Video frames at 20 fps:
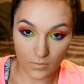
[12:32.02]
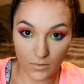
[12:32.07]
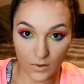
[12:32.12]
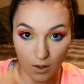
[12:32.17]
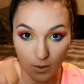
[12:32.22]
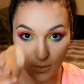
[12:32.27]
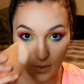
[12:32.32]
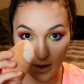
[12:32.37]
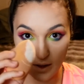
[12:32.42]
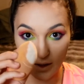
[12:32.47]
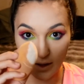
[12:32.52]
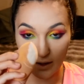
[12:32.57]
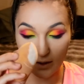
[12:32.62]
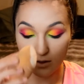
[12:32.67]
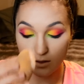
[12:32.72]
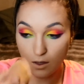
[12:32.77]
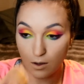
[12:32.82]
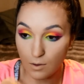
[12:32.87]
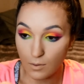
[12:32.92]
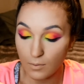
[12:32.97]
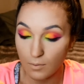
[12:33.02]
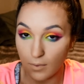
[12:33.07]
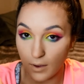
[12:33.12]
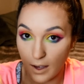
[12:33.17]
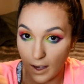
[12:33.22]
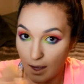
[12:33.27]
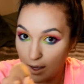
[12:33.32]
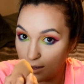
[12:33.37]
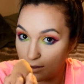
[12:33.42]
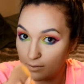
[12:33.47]
Dip in like so
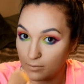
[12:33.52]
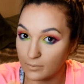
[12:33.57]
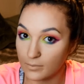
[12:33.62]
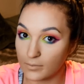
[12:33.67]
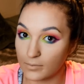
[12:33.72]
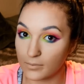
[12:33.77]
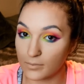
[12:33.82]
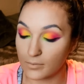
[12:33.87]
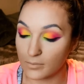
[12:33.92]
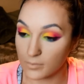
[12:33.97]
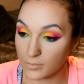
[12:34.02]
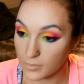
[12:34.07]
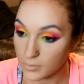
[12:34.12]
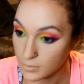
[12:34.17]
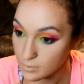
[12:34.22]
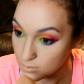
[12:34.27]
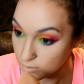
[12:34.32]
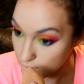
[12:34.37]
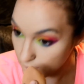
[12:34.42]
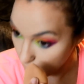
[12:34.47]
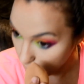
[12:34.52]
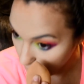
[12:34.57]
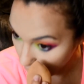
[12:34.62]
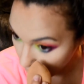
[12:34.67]
and set my